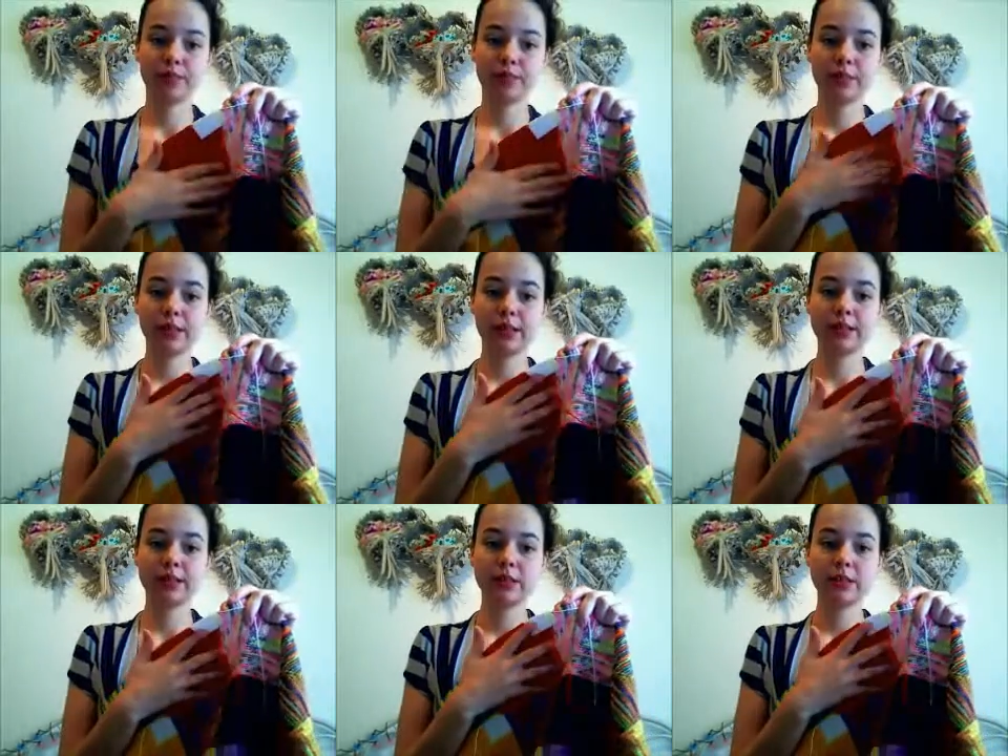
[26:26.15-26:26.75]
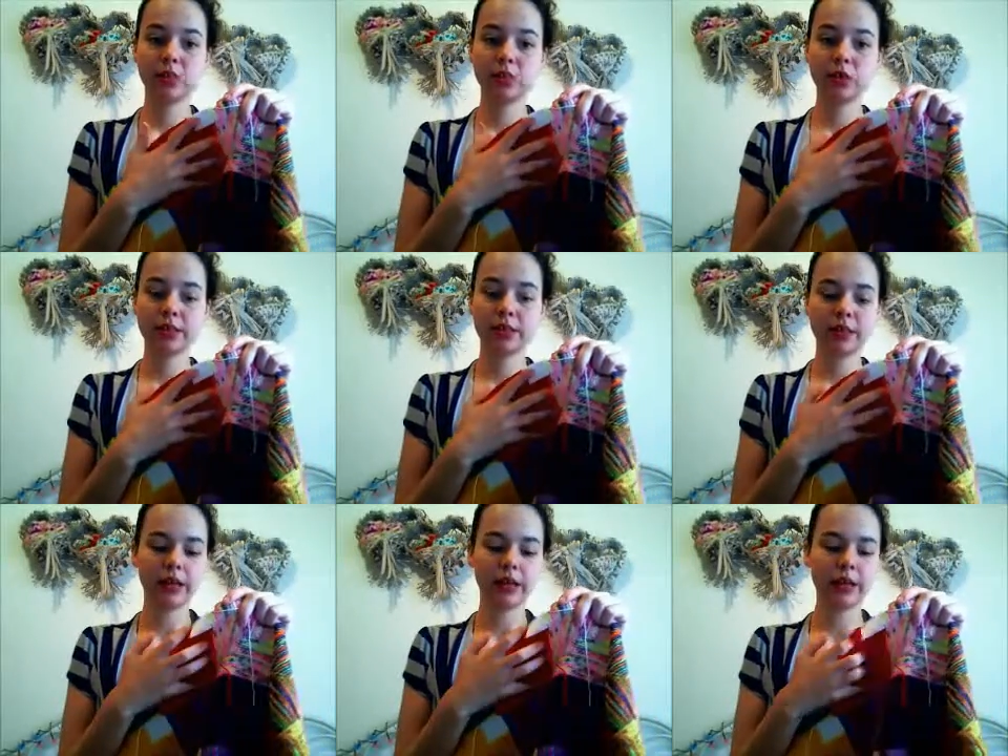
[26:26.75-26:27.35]
This is just
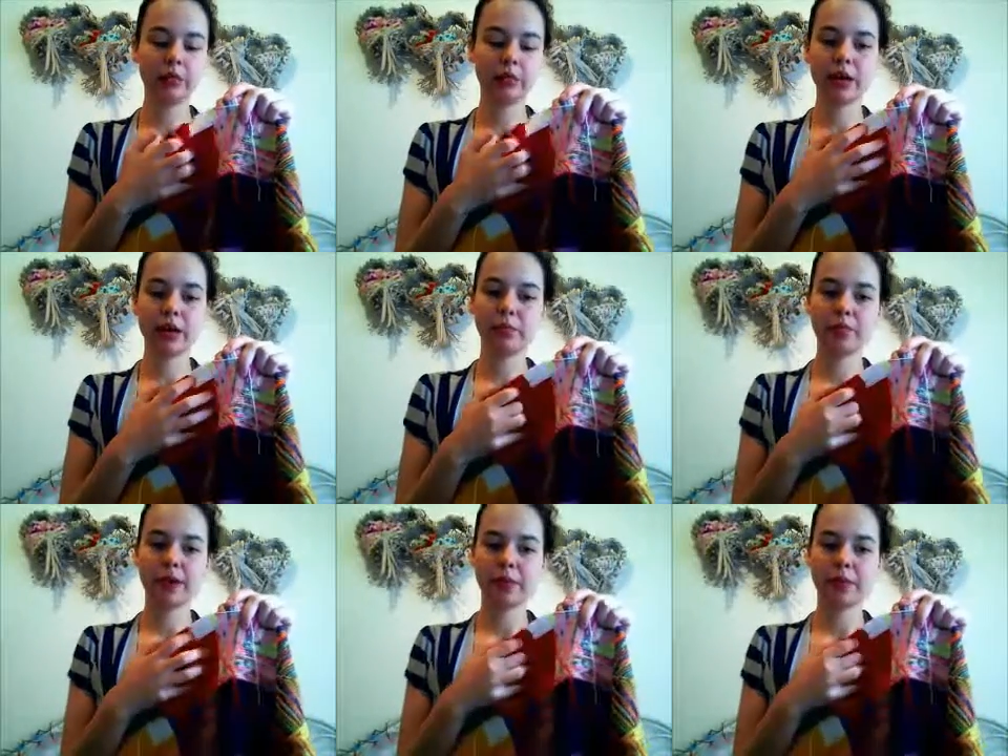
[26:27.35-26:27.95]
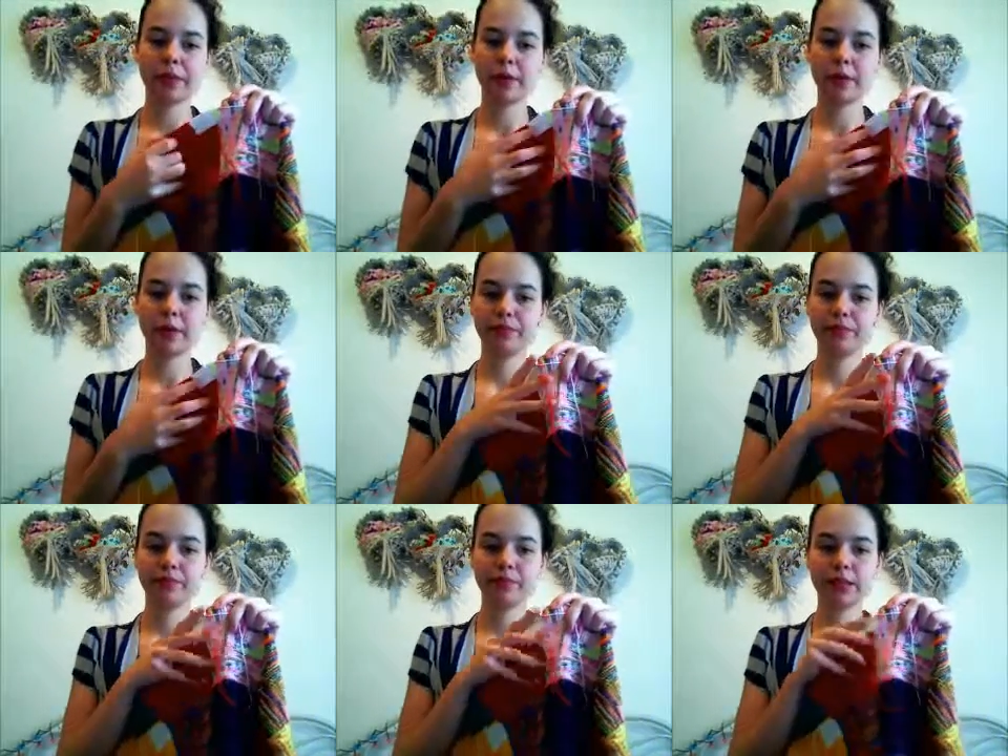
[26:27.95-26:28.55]
a Lion Brand bonbon.
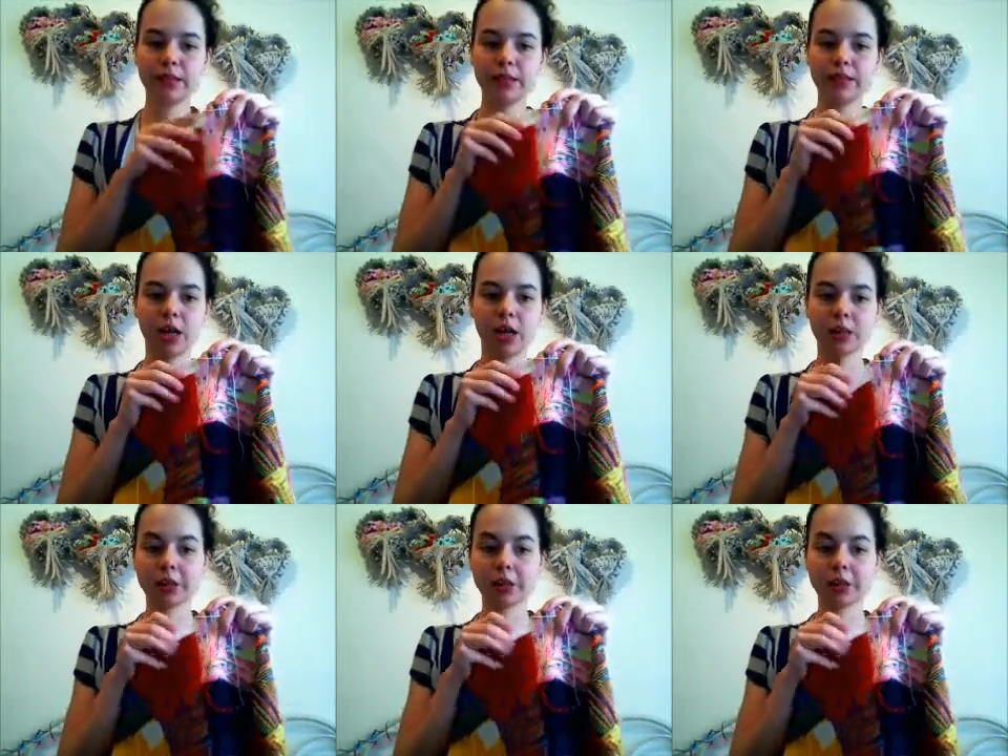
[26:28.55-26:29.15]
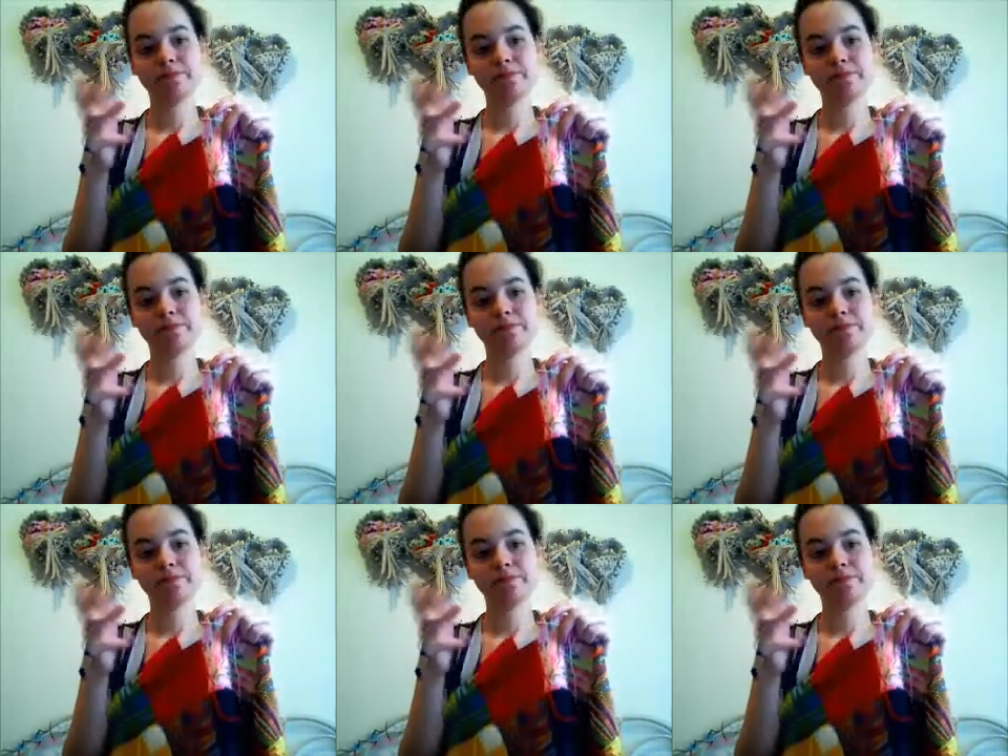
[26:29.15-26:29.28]
It's cotton.